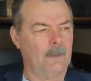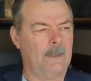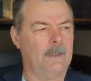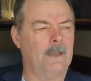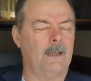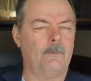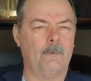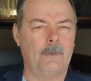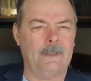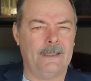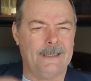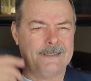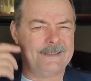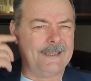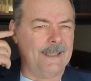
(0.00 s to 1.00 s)
I got
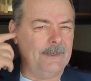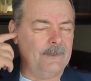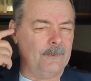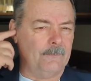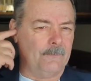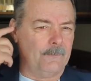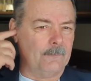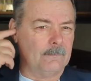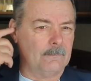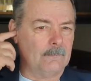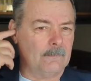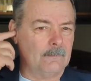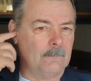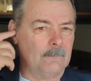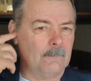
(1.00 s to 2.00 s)
really attentive
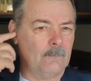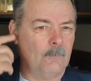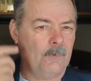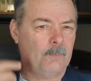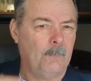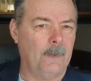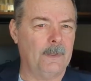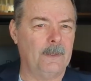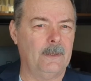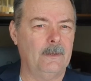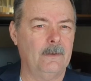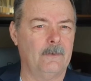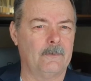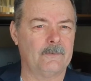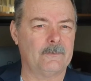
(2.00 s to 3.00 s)
with my
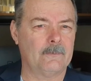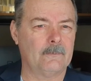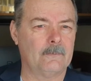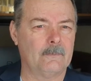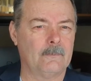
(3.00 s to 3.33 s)
ears.